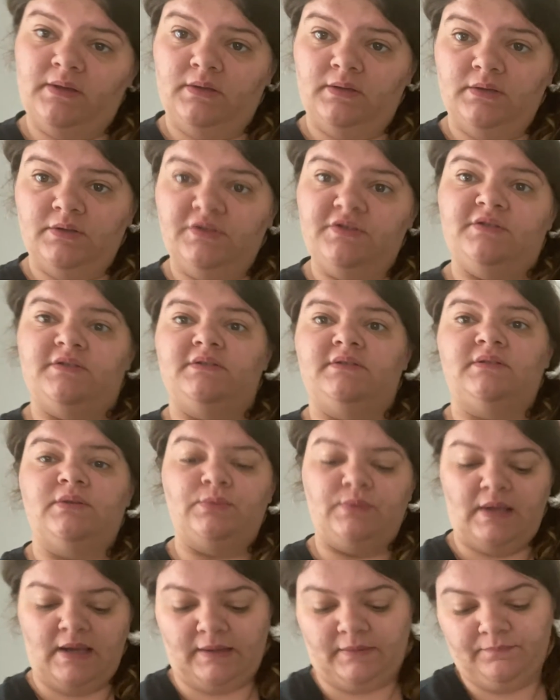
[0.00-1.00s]
So
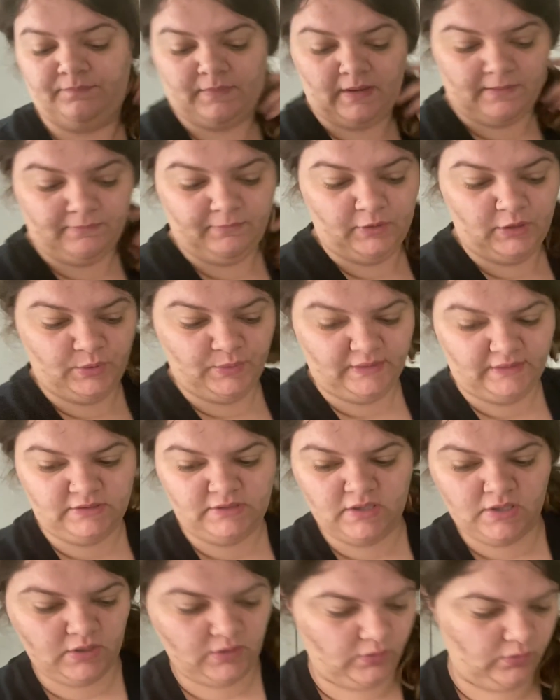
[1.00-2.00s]
yeah, I'm going
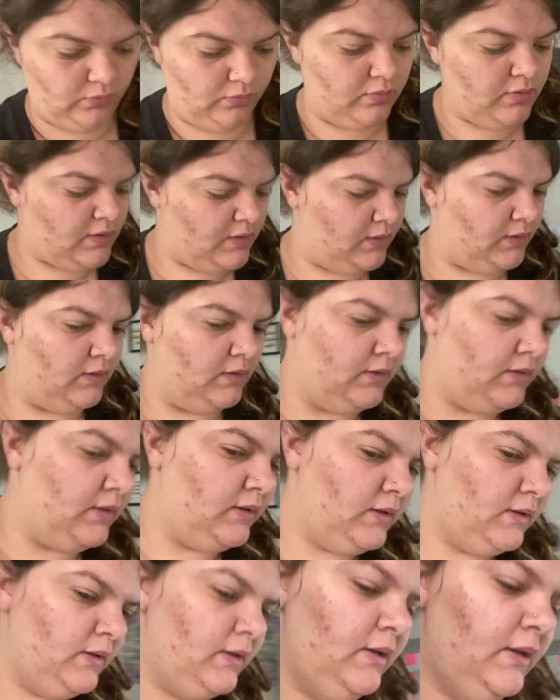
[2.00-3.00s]
to
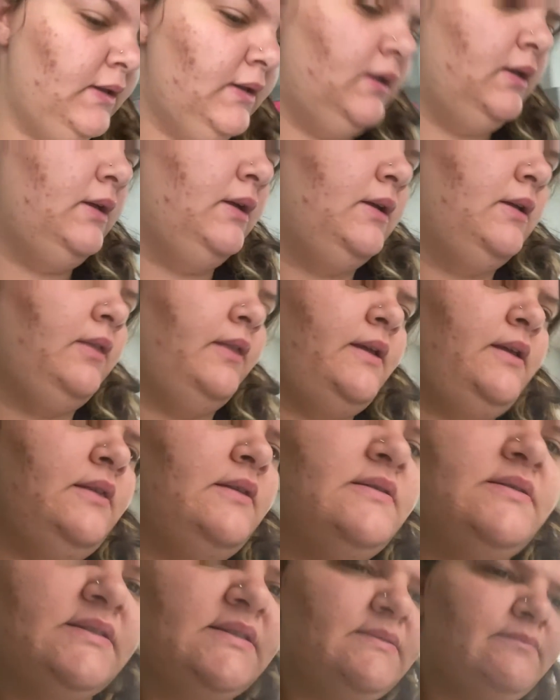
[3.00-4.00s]
clean
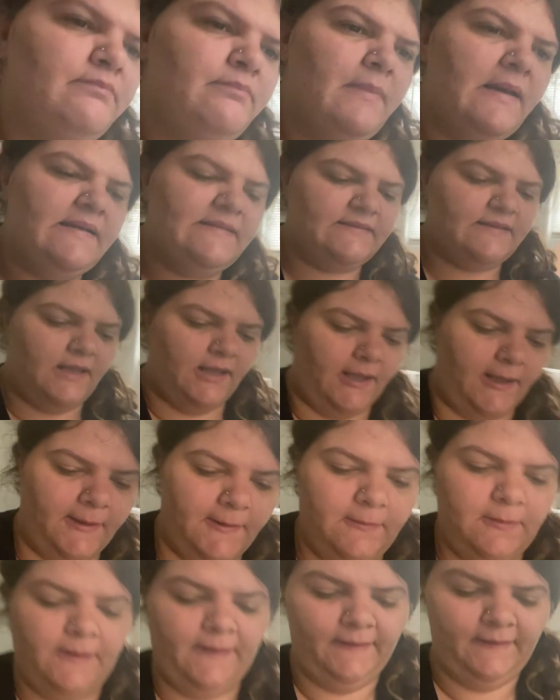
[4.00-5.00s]
this mess
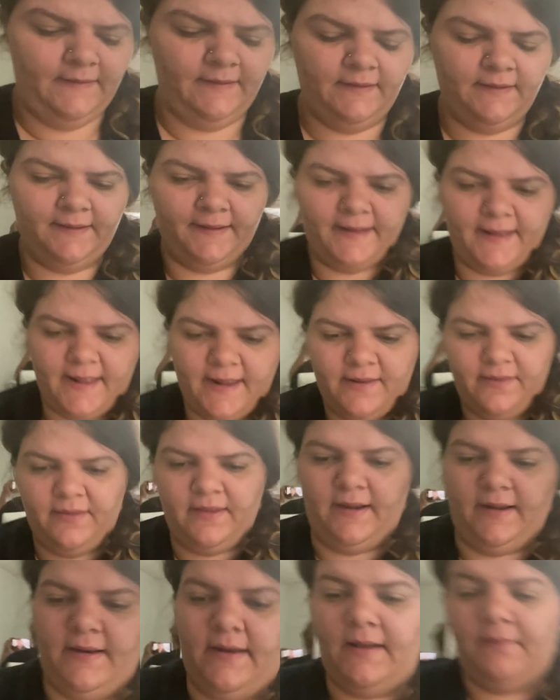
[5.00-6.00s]
up and
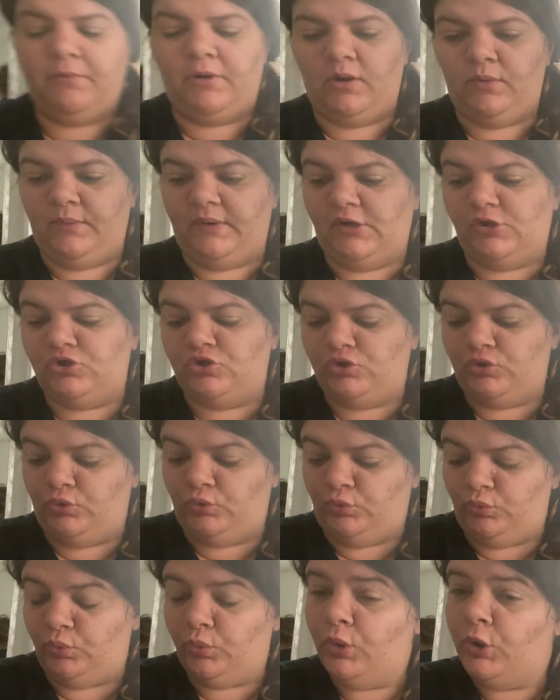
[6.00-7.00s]
then I'm going
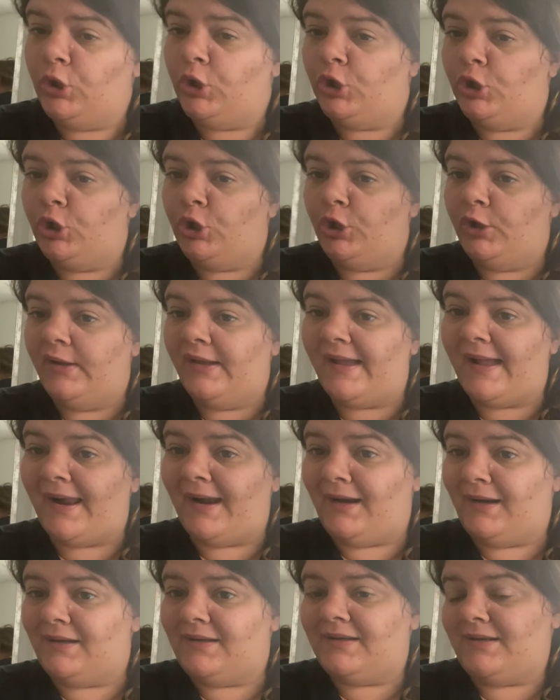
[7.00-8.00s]
to
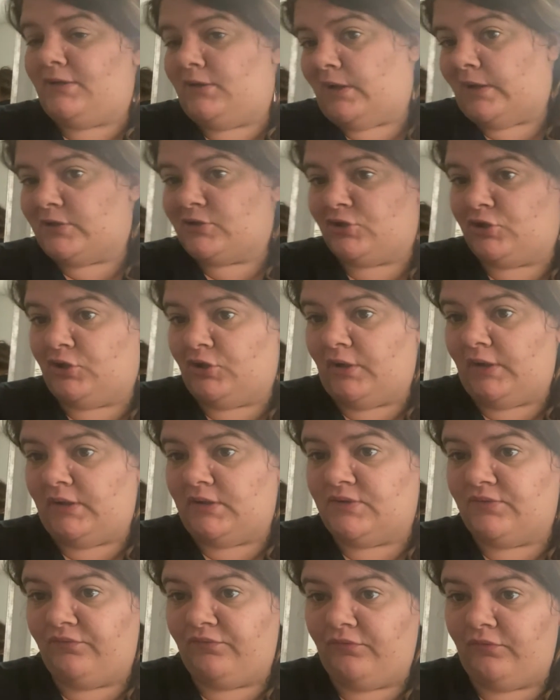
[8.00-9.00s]
edit
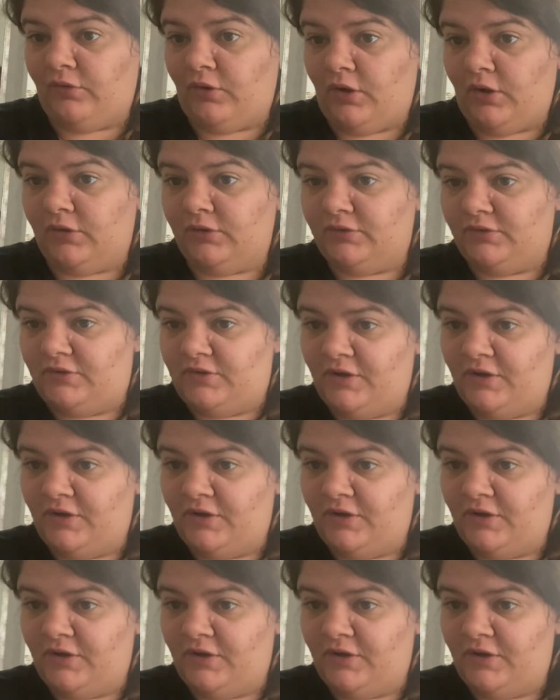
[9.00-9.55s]
yesterday's vlog